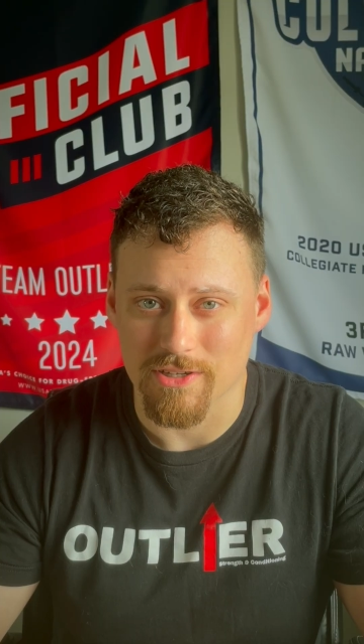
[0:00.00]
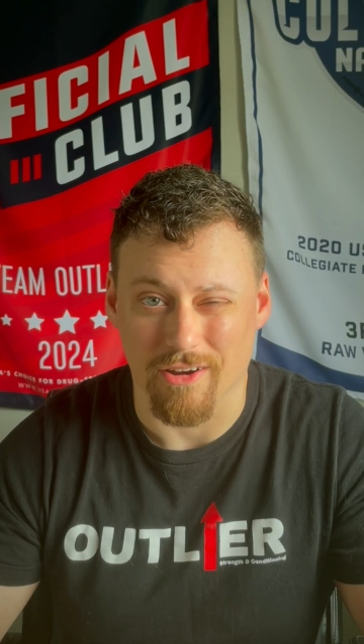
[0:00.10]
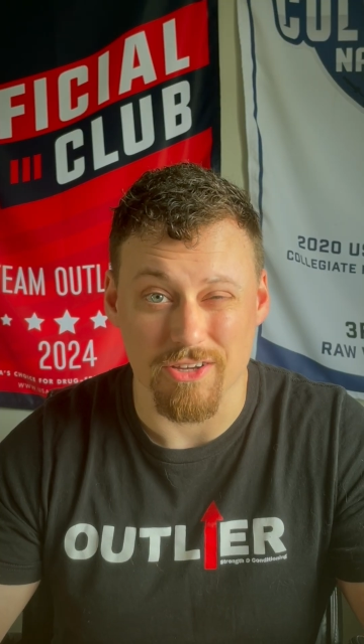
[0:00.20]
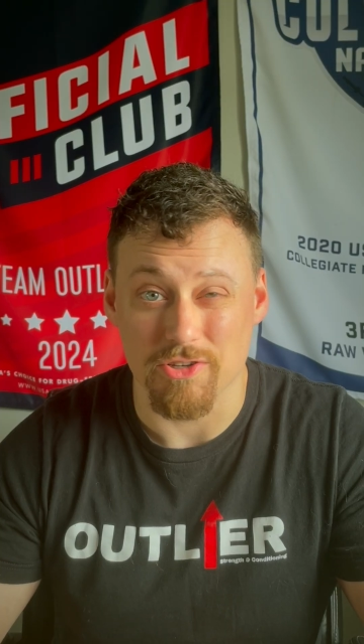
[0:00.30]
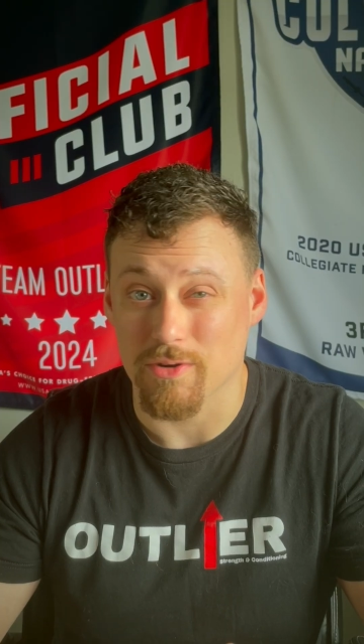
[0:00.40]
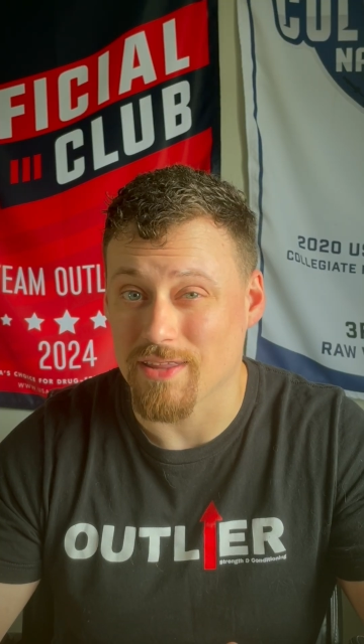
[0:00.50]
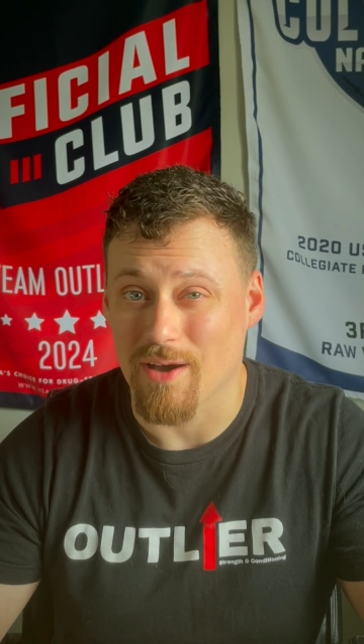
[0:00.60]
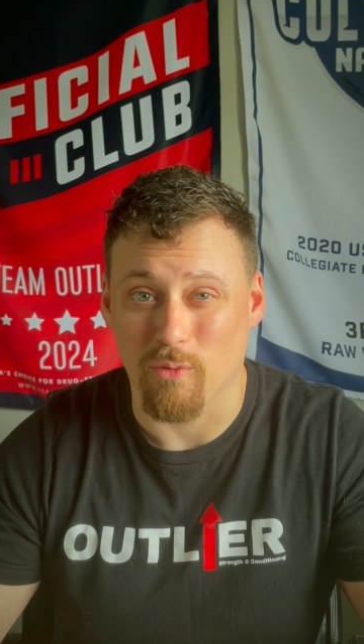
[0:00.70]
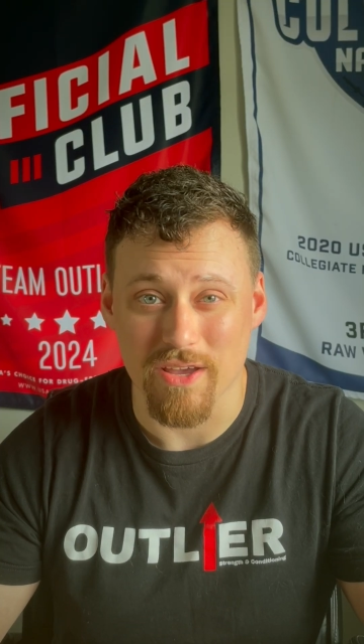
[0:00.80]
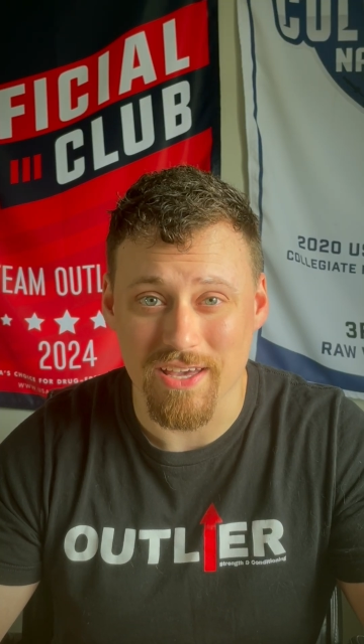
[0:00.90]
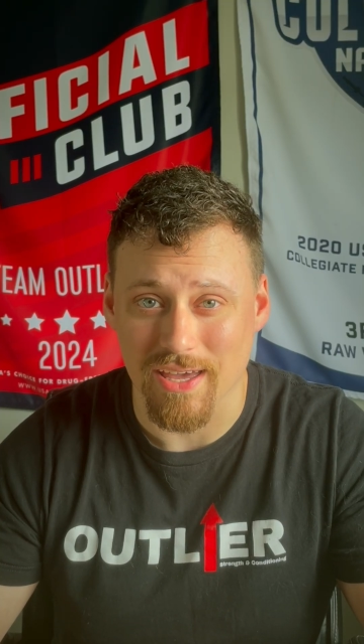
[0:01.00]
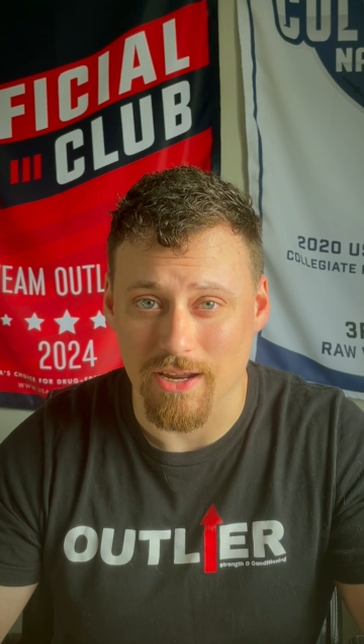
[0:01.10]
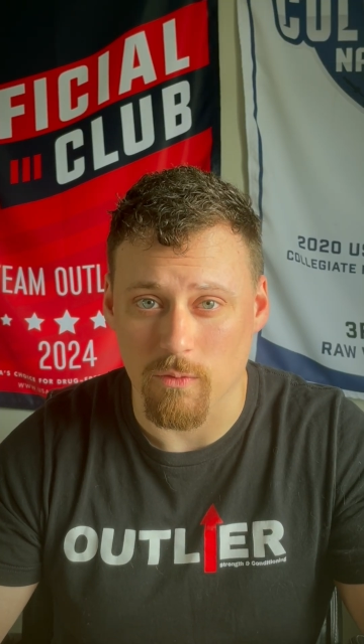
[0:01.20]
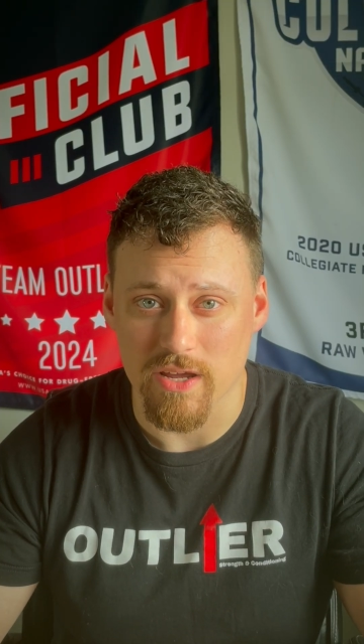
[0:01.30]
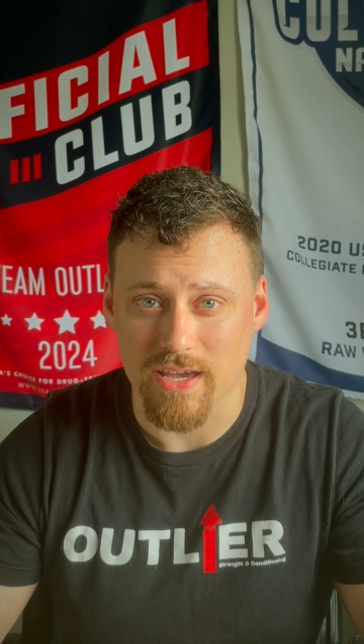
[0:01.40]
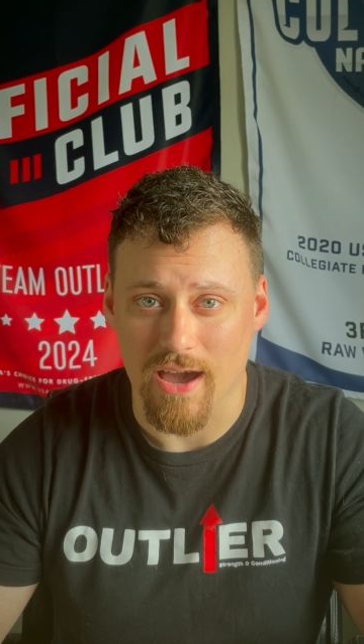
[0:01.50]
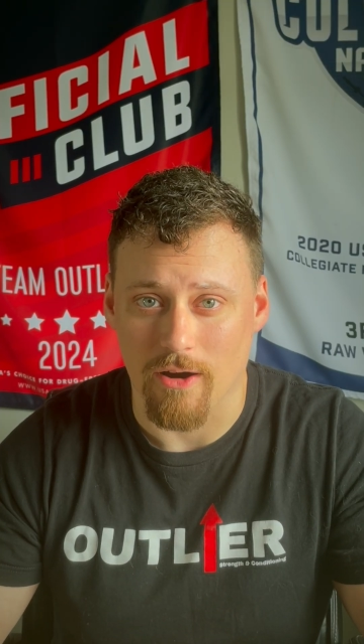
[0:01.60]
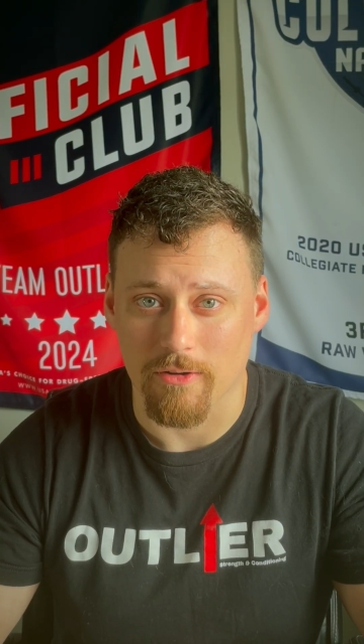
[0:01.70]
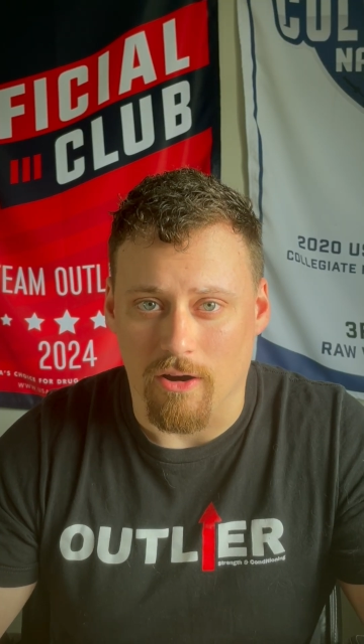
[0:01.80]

Are you doing that week in and week out?